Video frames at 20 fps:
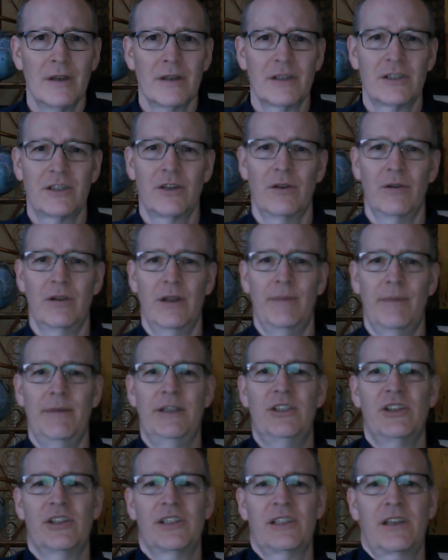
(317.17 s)
So let me
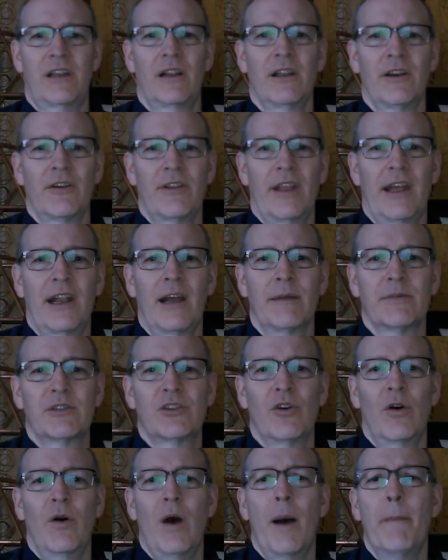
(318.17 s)
just clear that up.
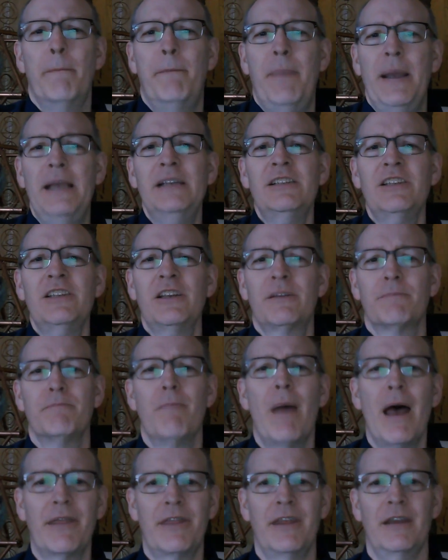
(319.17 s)
So a basic
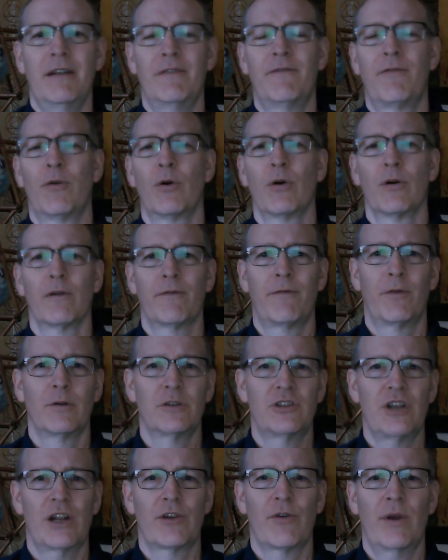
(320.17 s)
method for, for
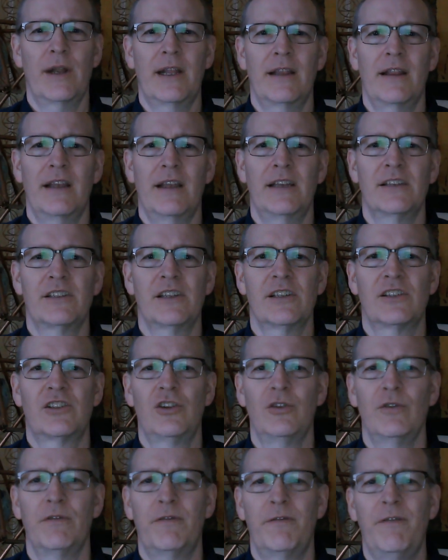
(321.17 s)
generating these is
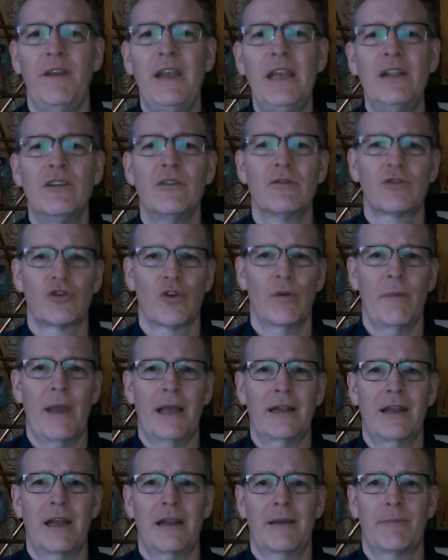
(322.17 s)
to feed neutral
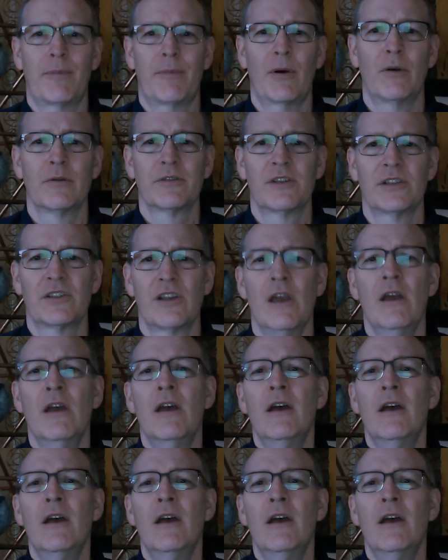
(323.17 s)
magnetic pulses